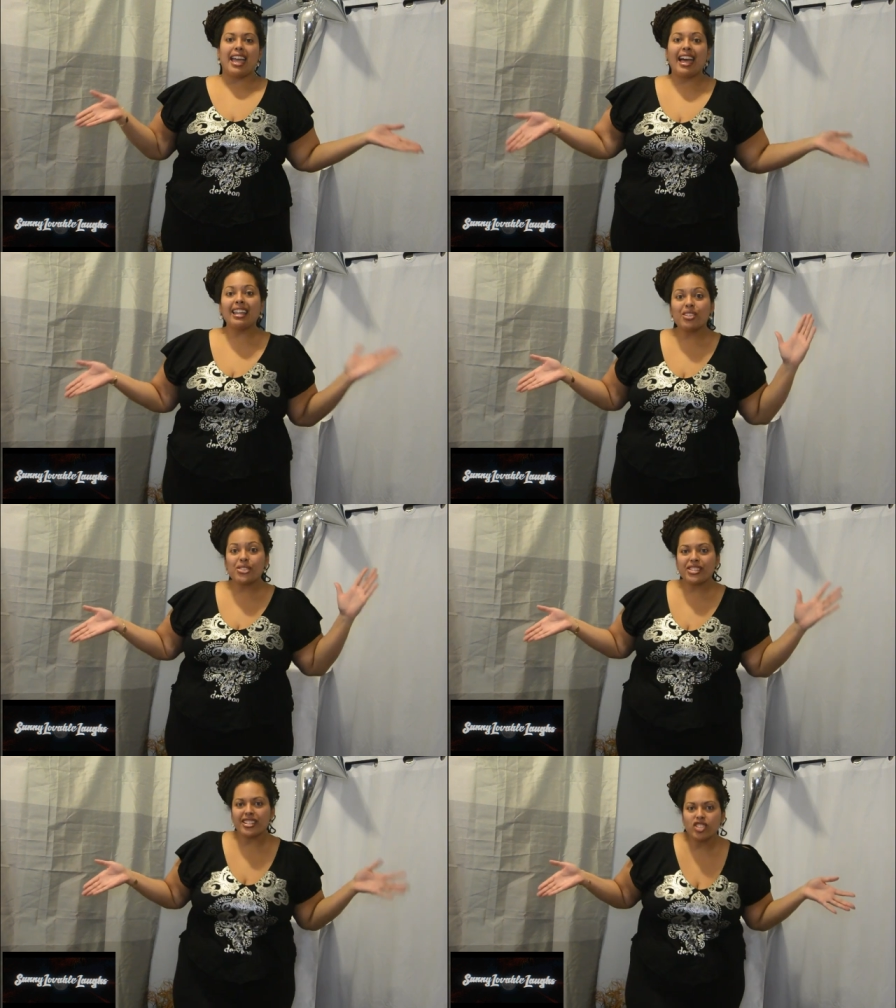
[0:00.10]
Hello
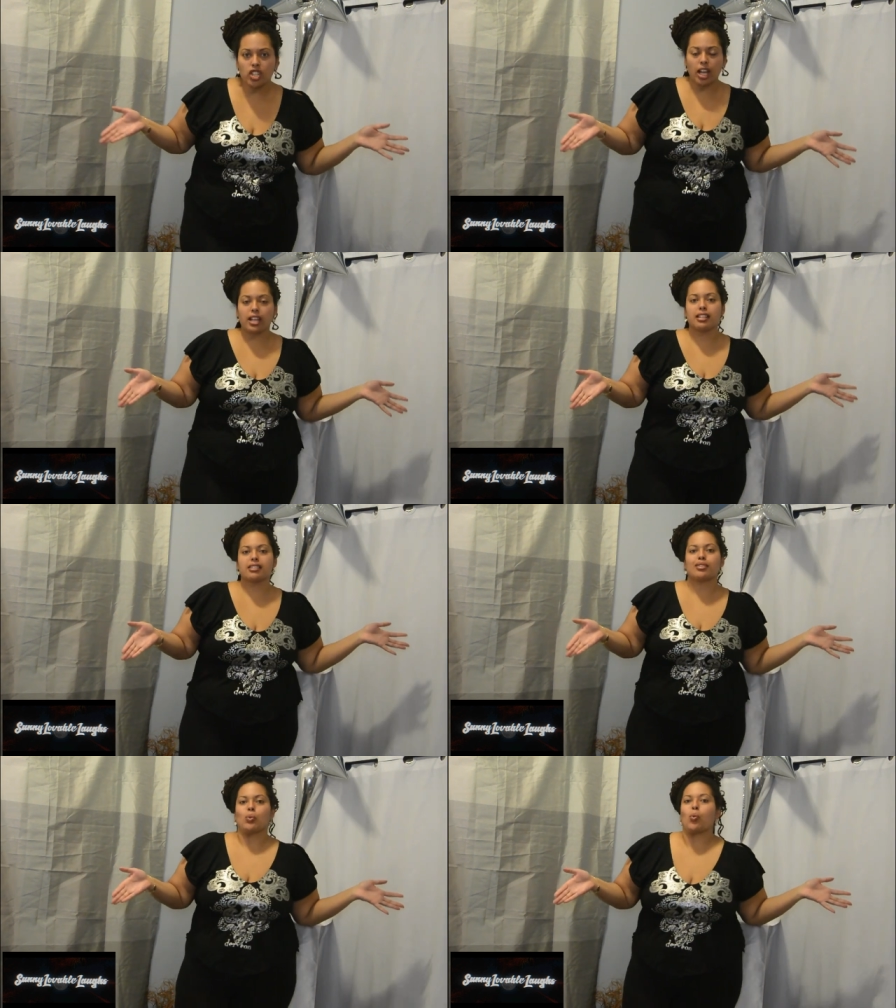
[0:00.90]

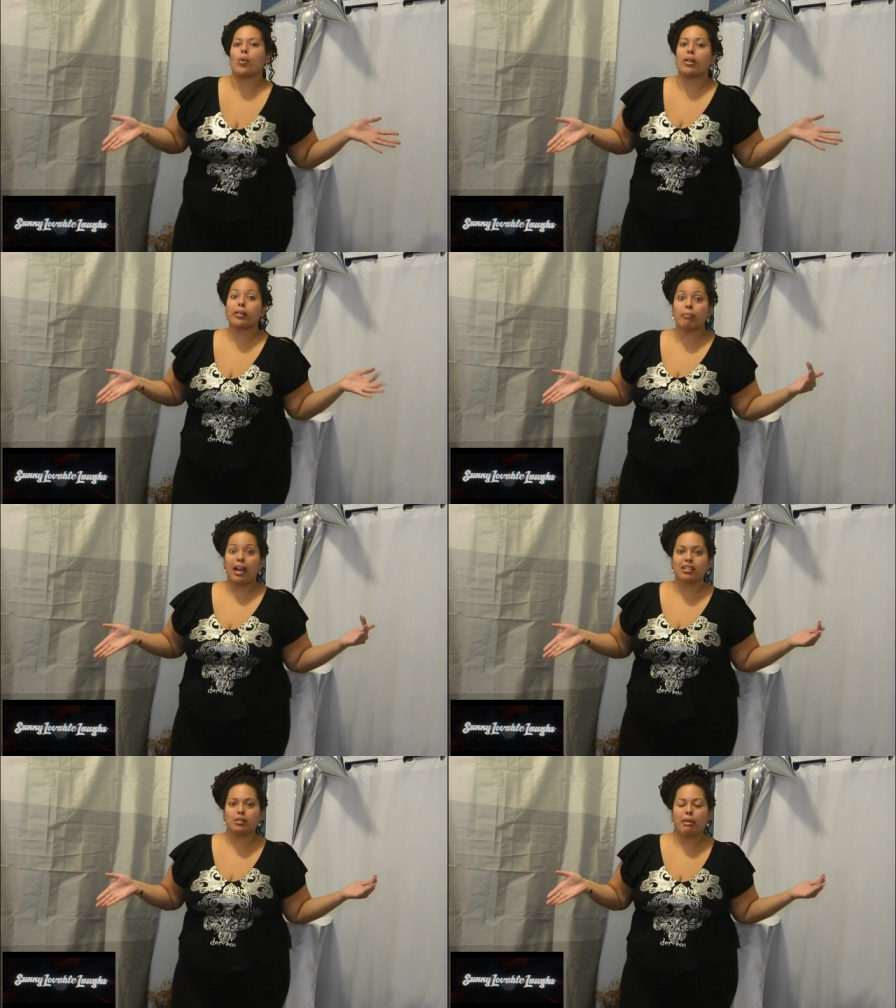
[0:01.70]
sunshines, welcome
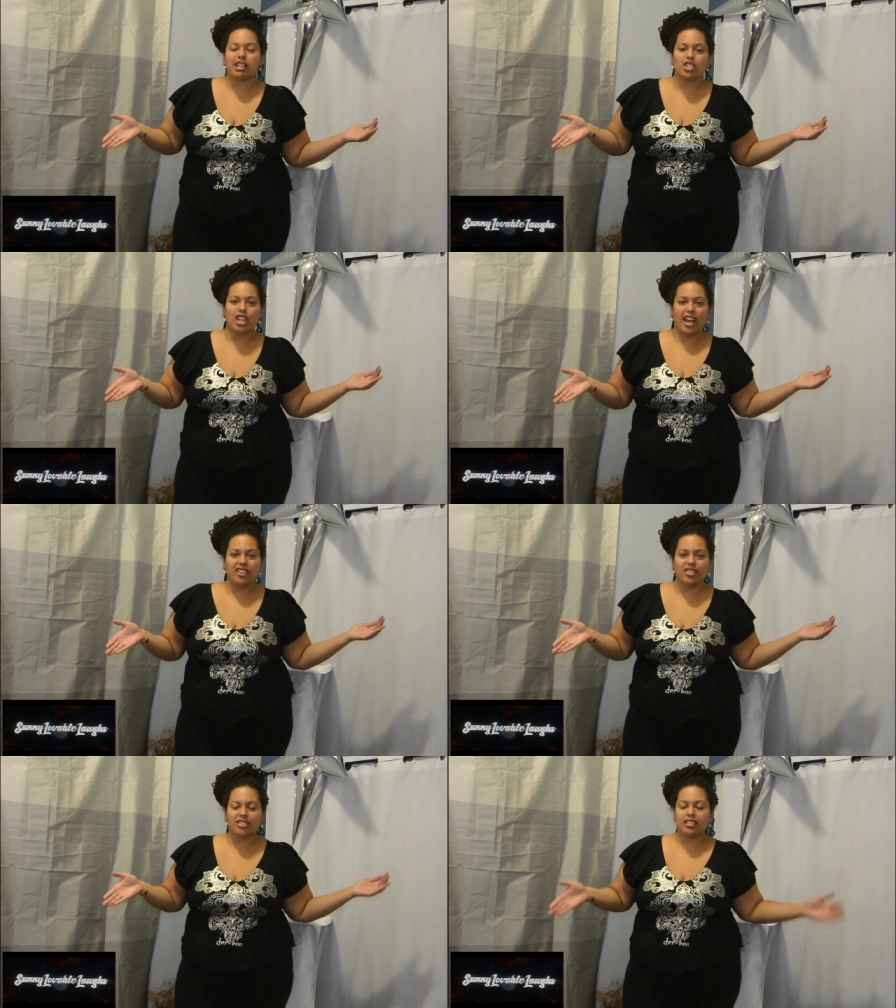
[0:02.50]
back to my
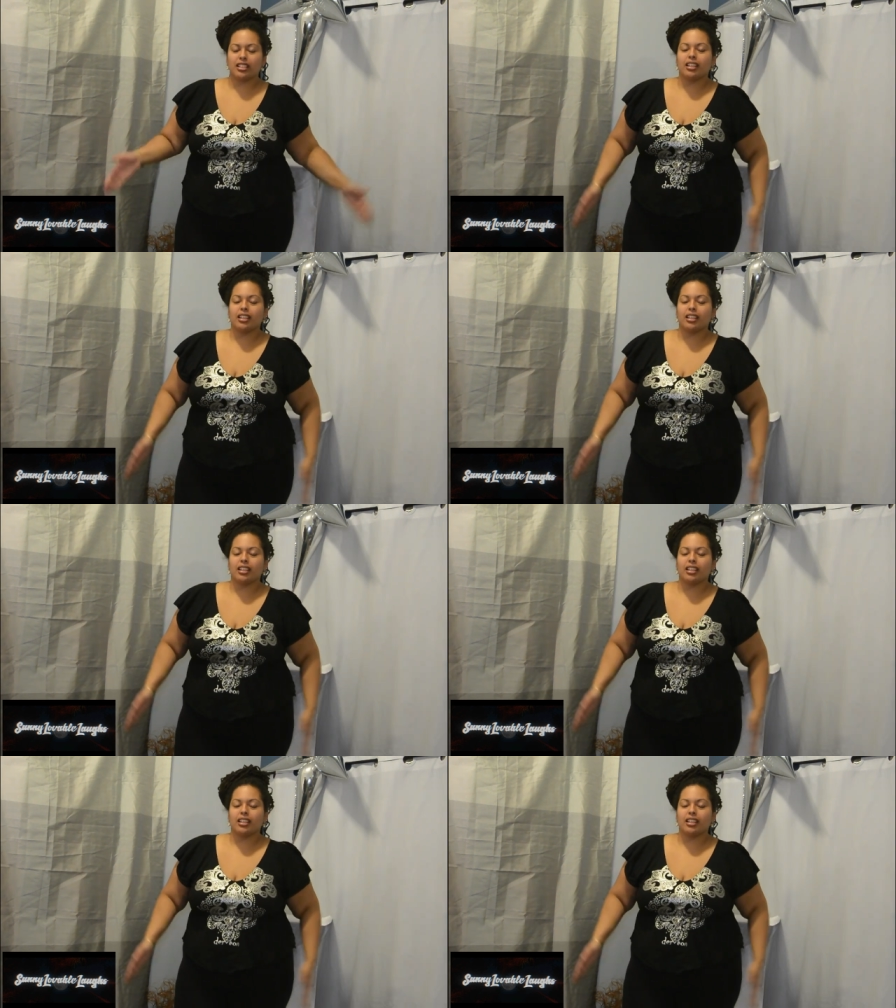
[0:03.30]
channel.